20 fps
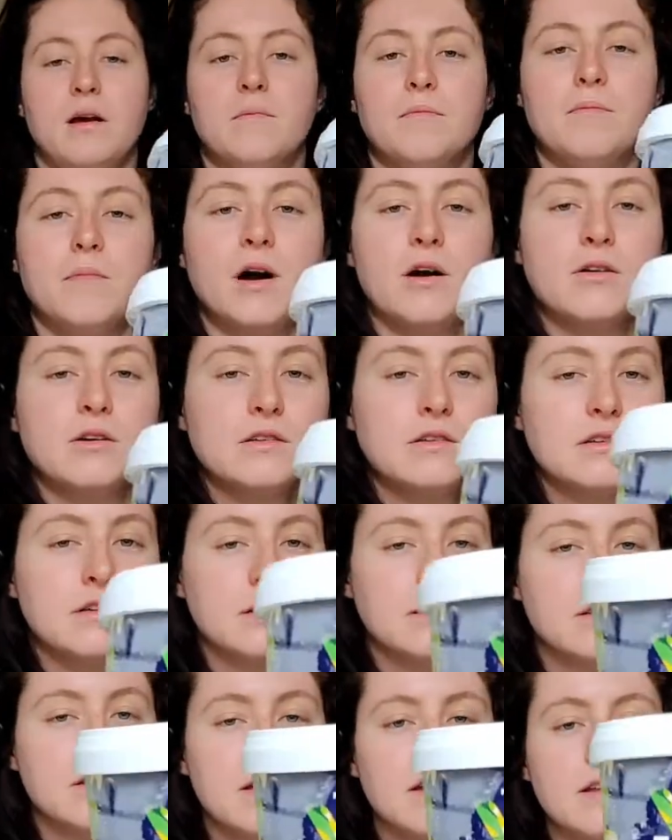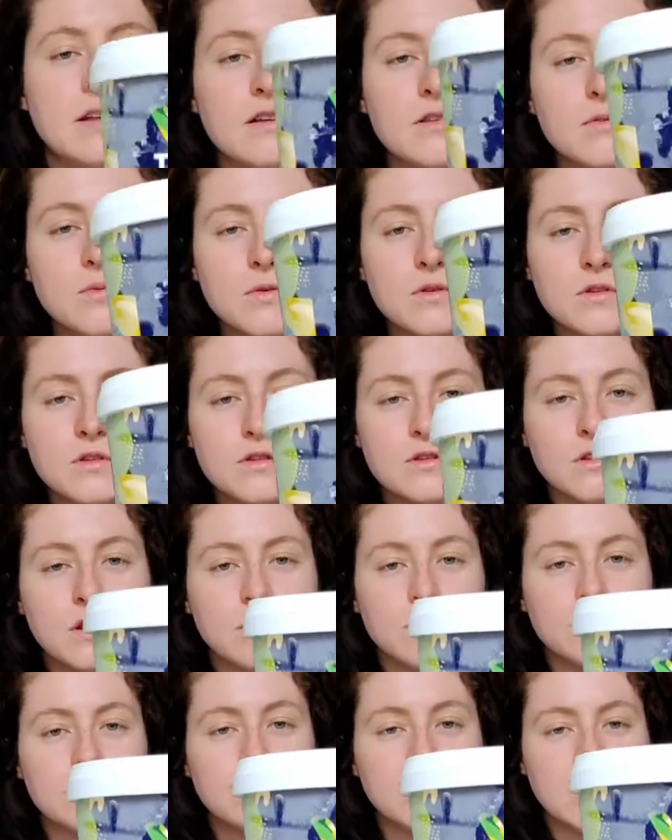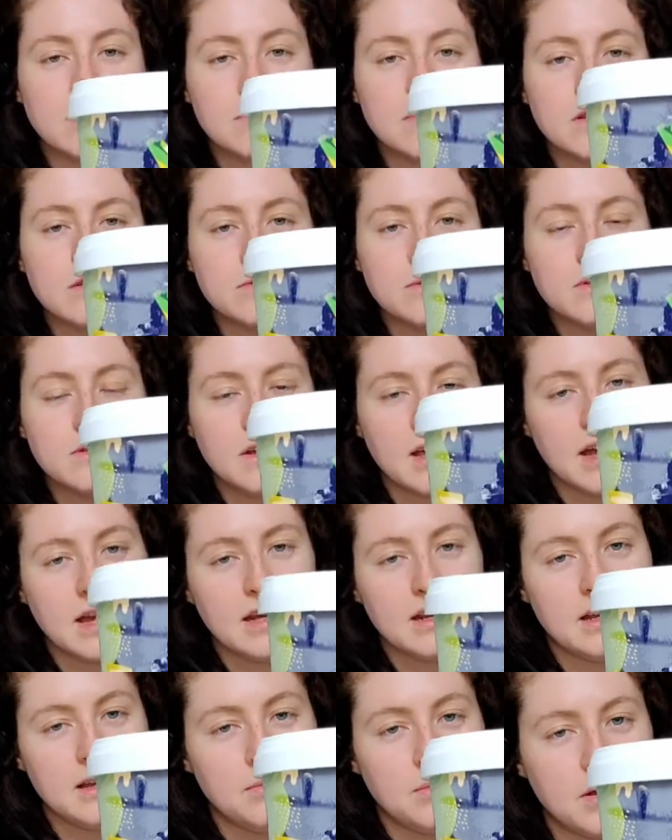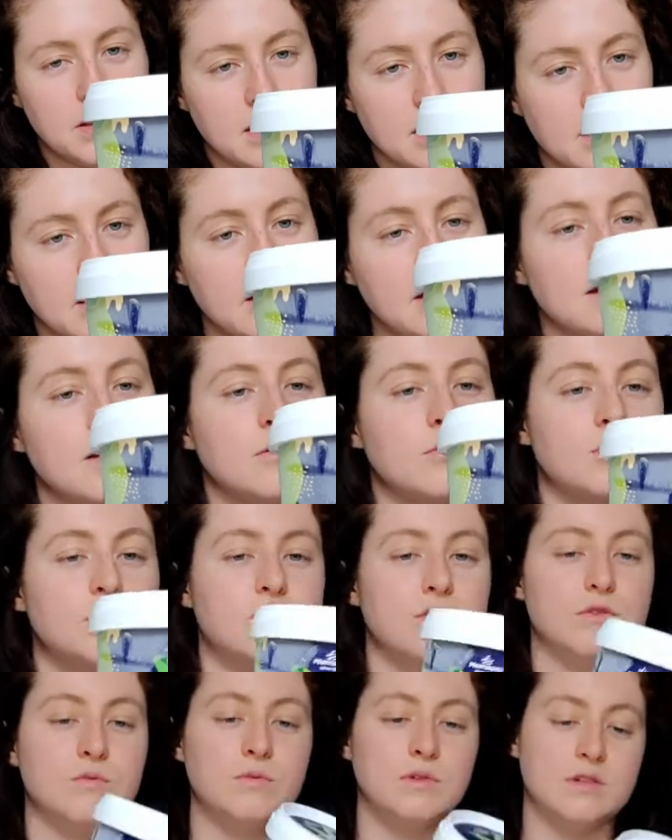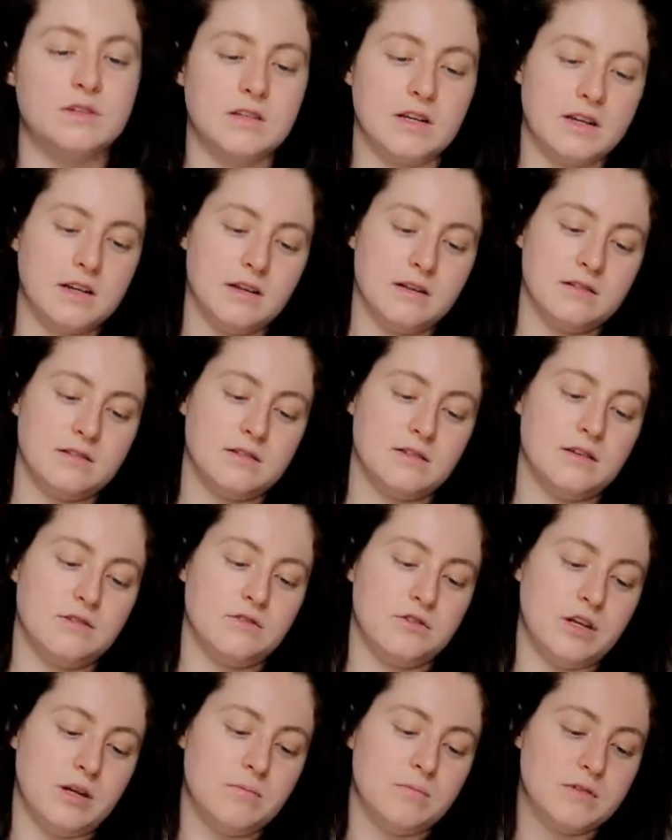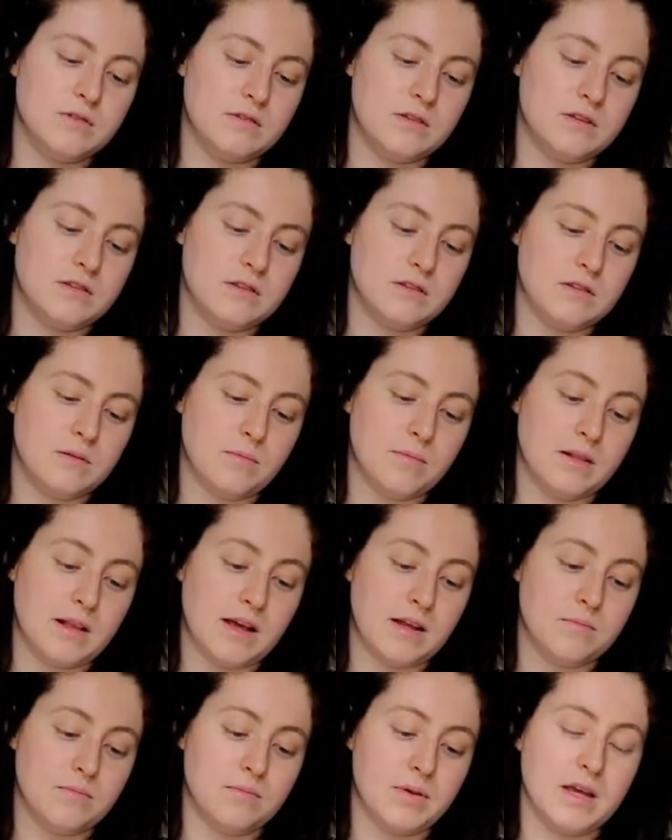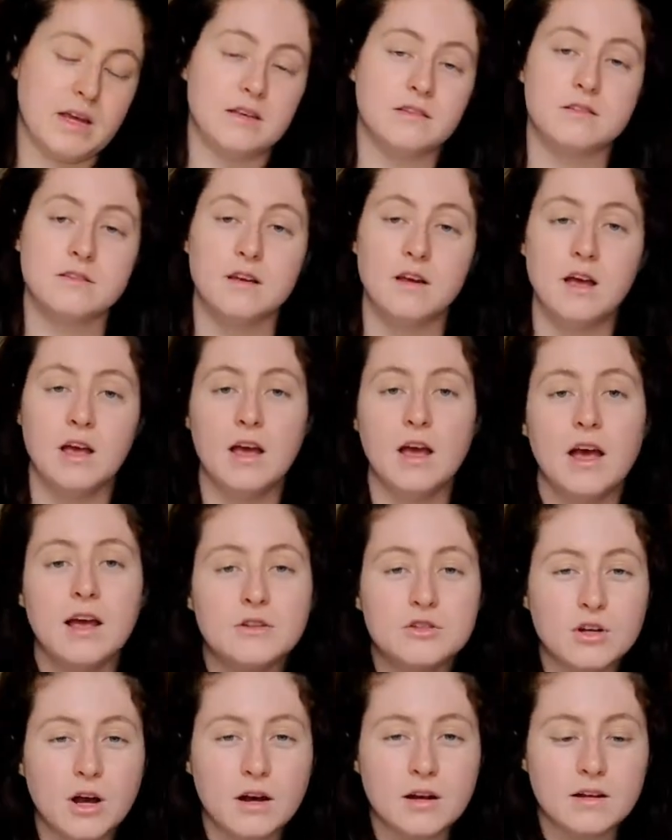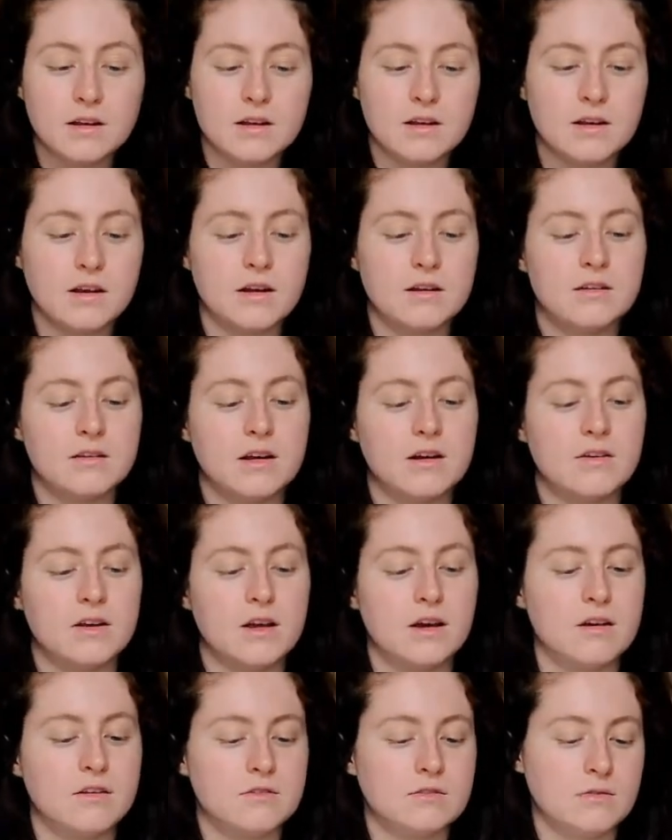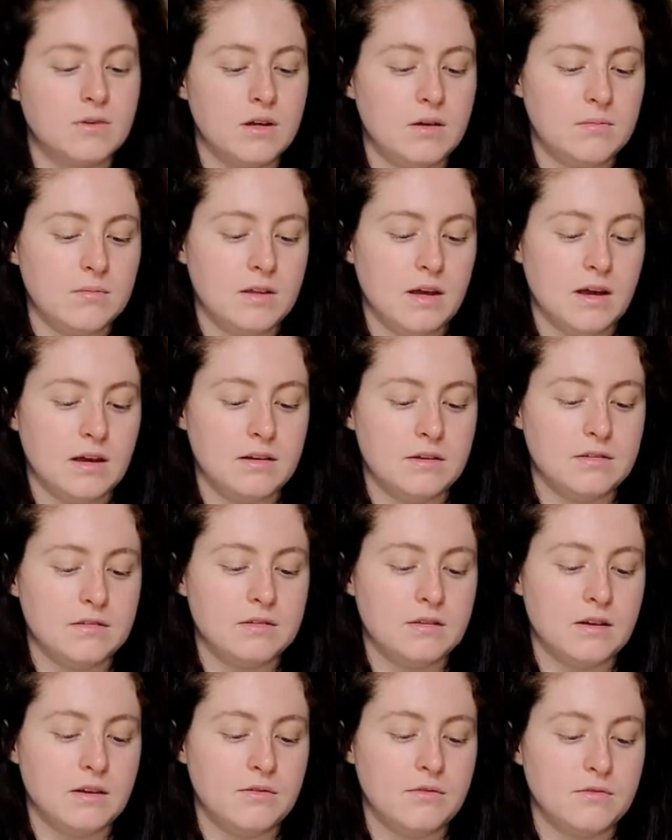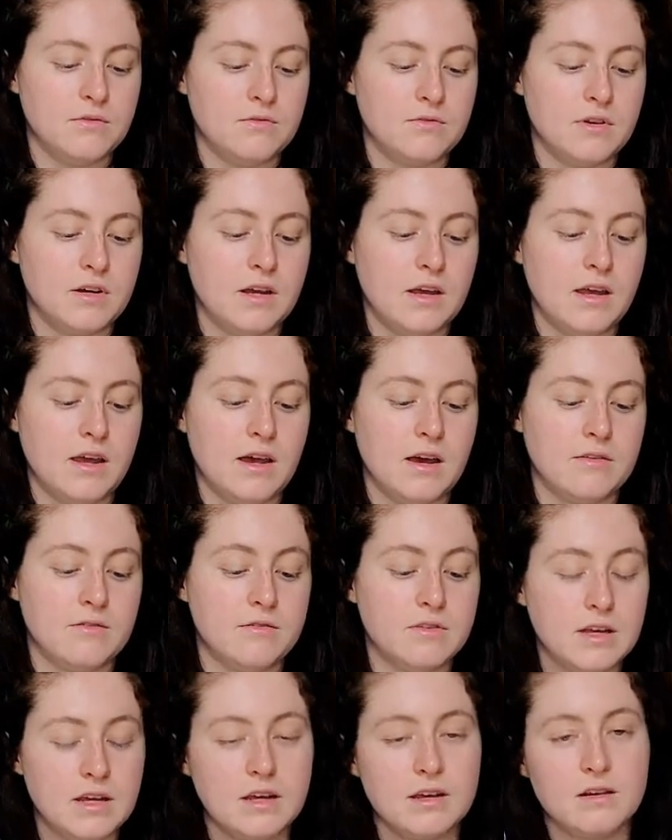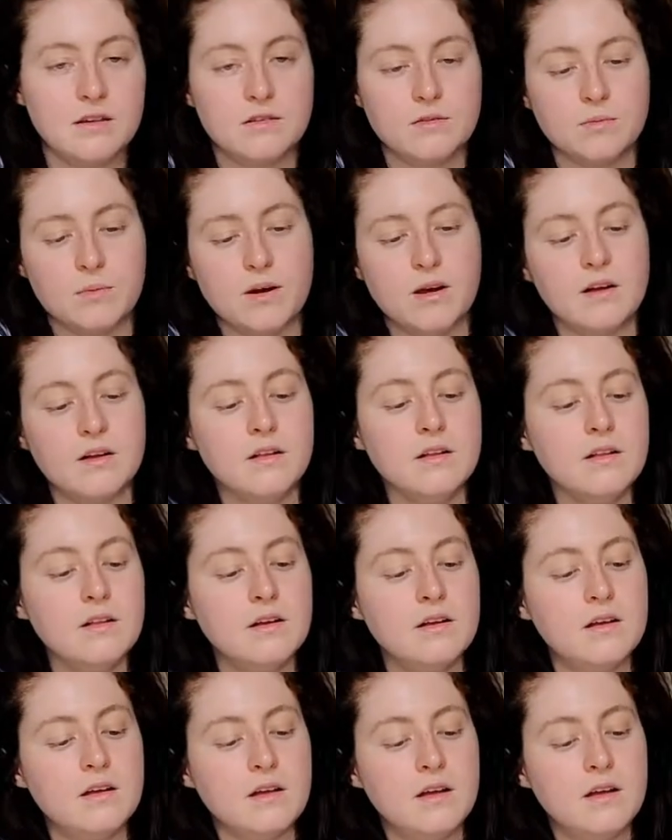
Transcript: Morrison's, and this was so cheap. This was 80p, which is ridiculously cheap. So this is a plant-based chocolate non-dairy ice cream that is gluten-free and vegan as well.